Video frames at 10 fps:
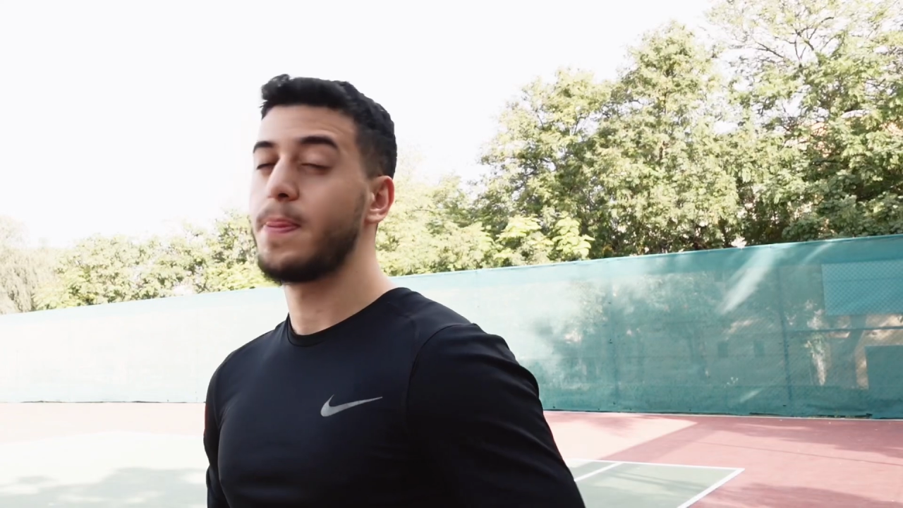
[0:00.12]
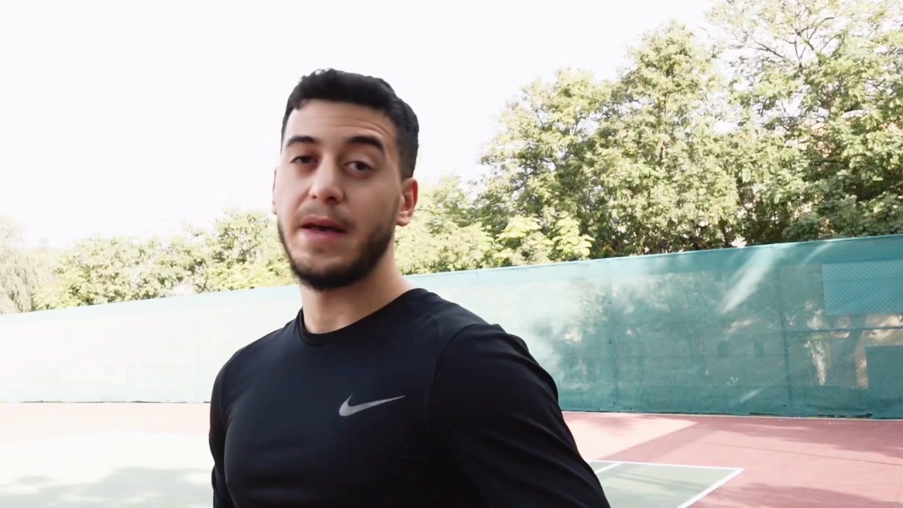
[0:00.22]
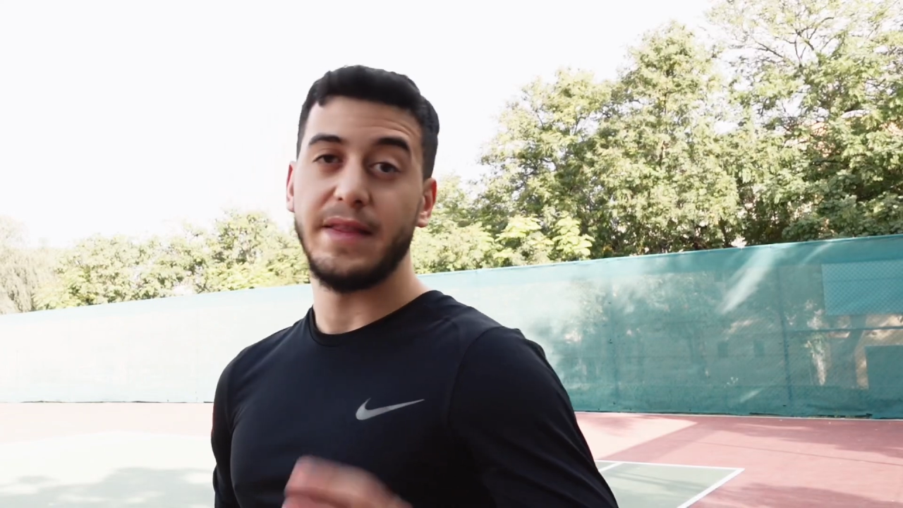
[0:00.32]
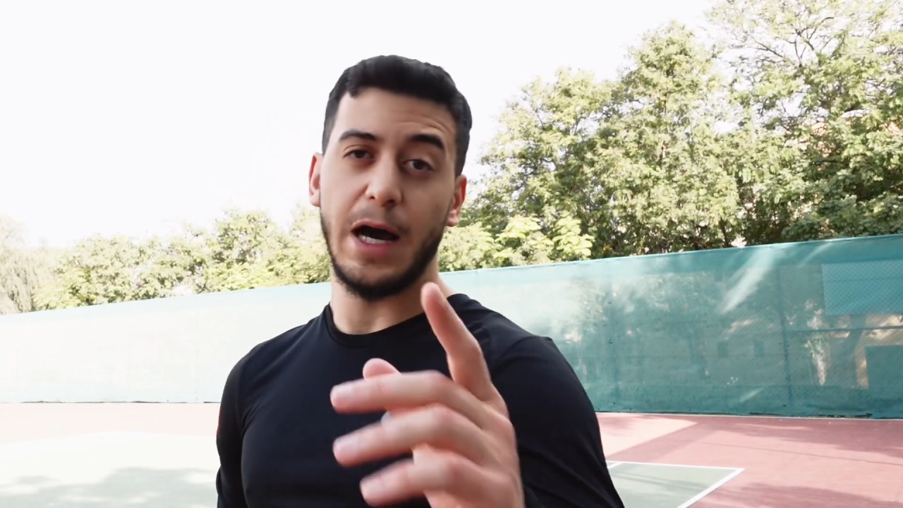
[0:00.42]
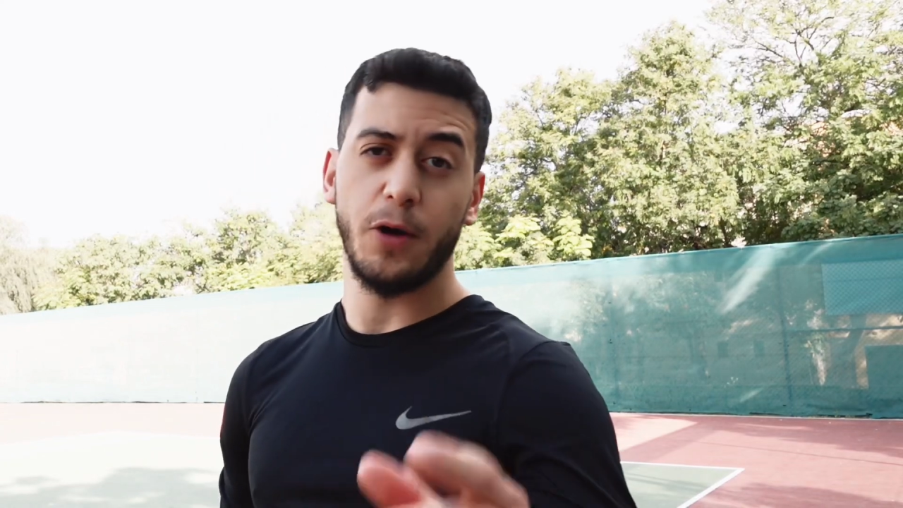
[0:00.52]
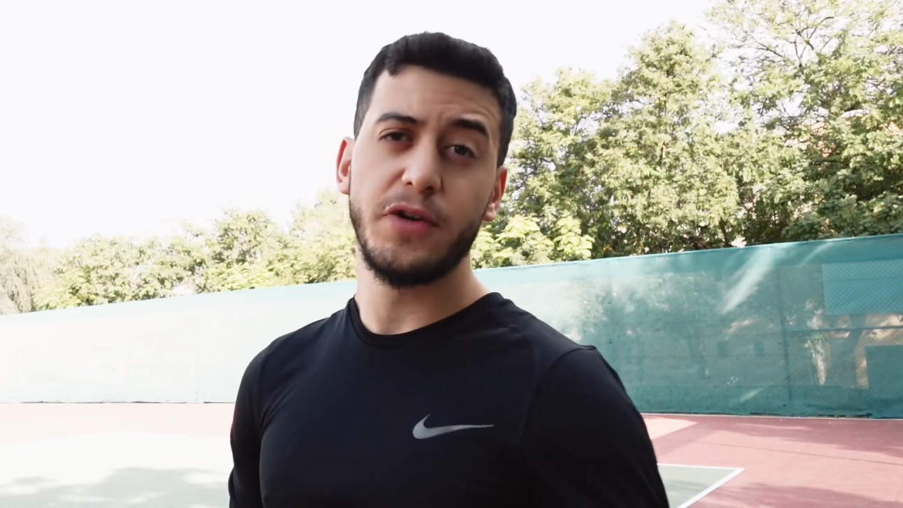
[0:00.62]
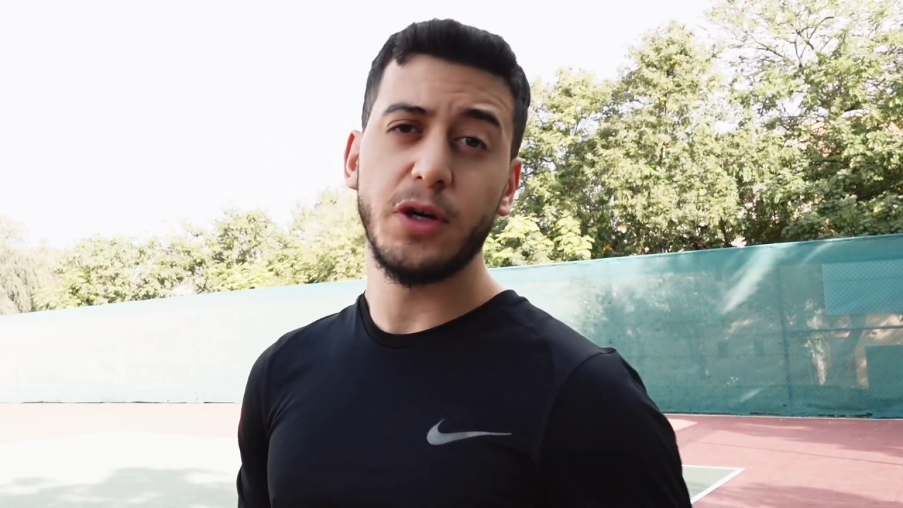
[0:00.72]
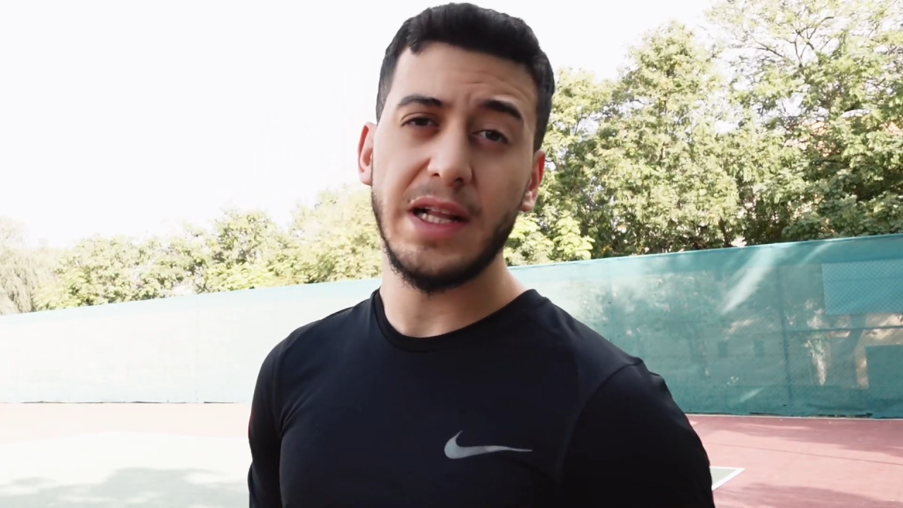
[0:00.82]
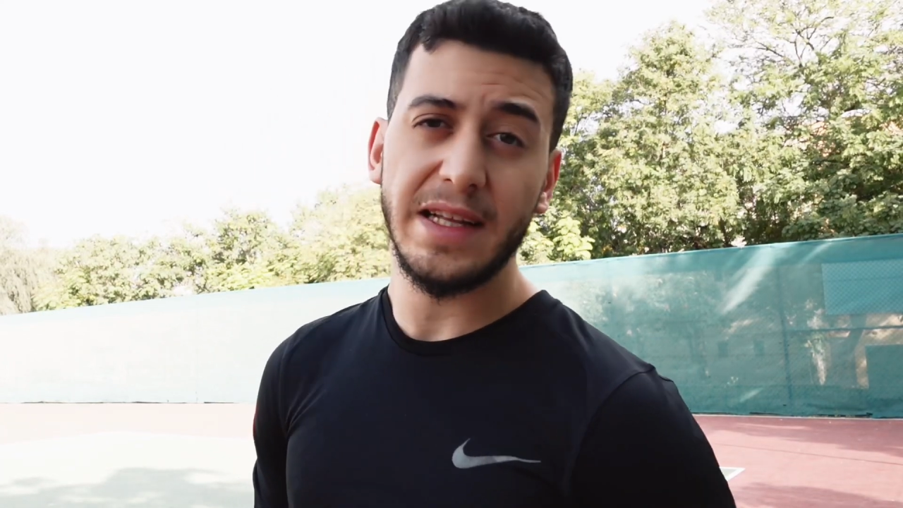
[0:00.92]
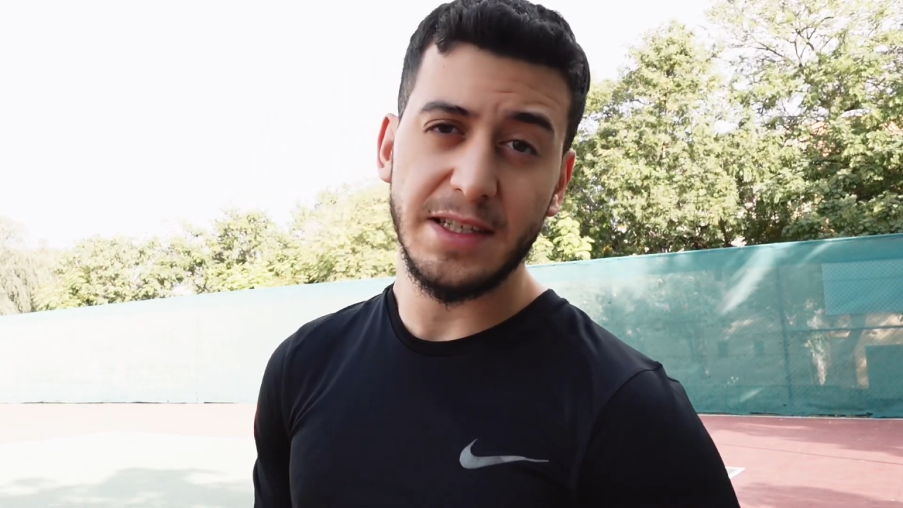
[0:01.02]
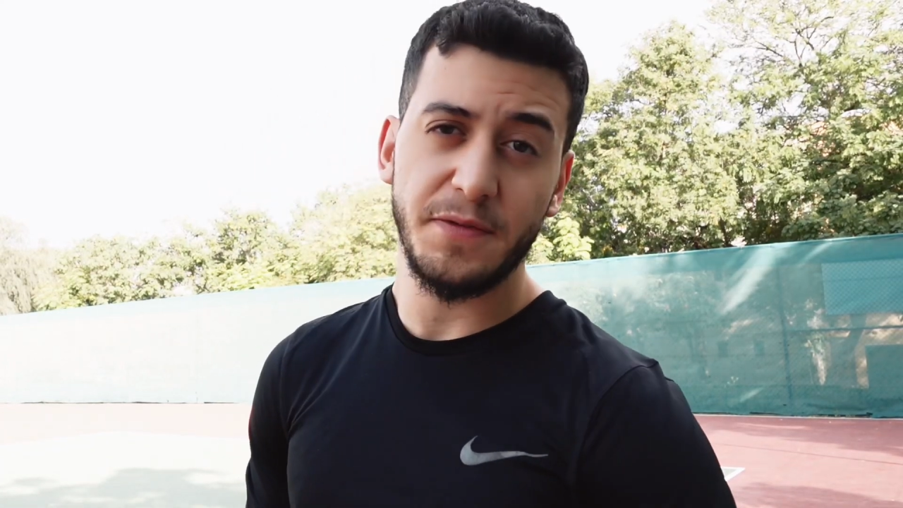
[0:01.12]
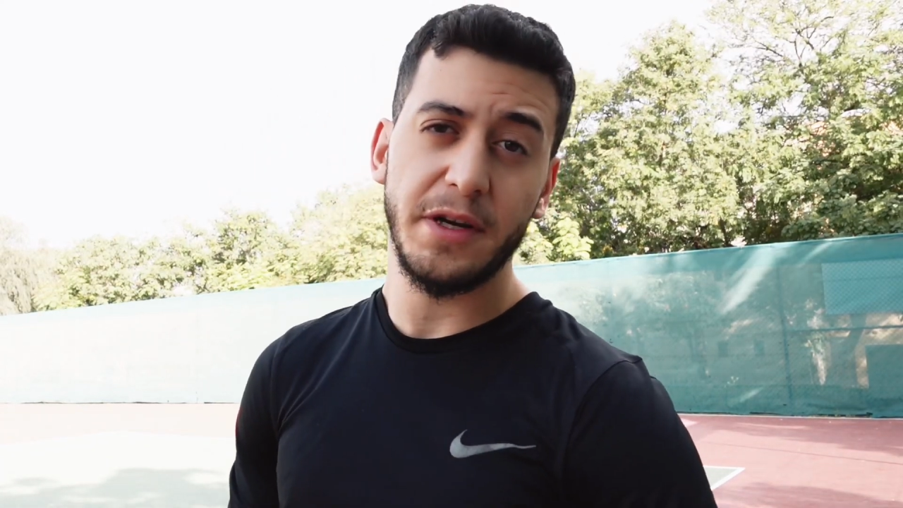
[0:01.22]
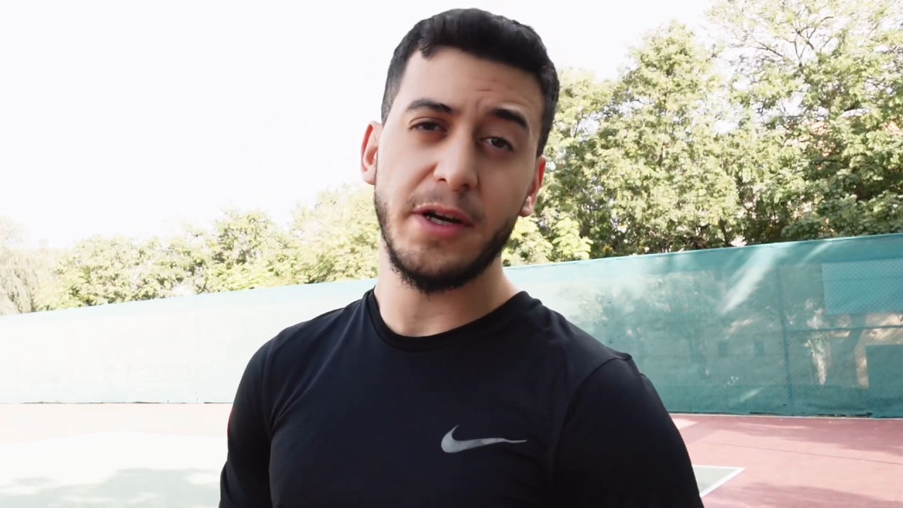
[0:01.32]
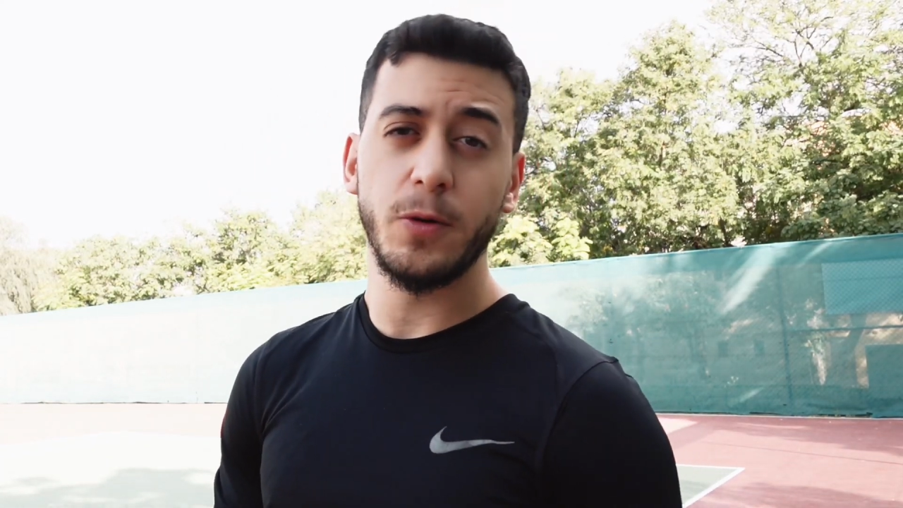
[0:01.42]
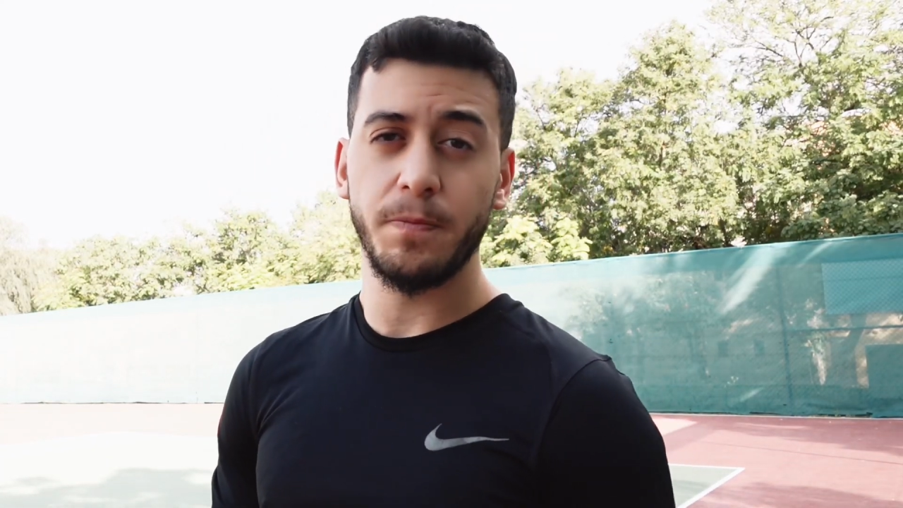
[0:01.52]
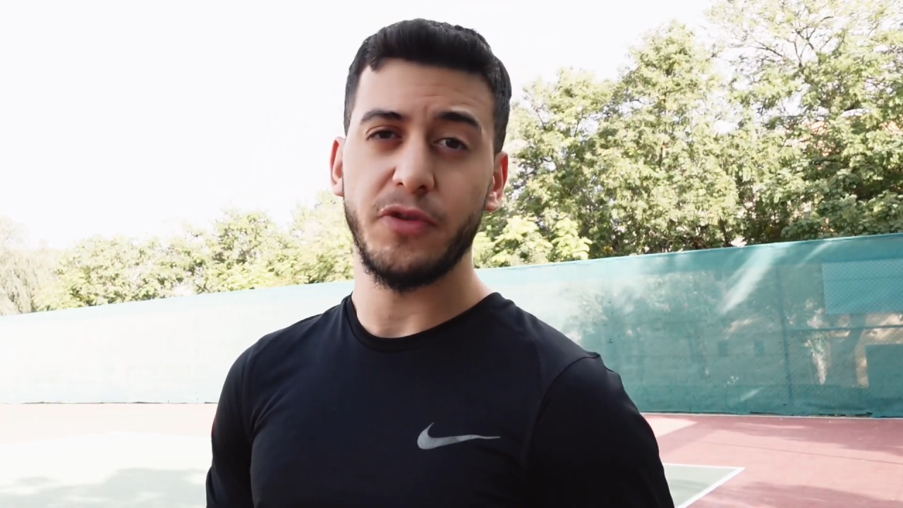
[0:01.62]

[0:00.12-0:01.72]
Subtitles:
Now if you click this video,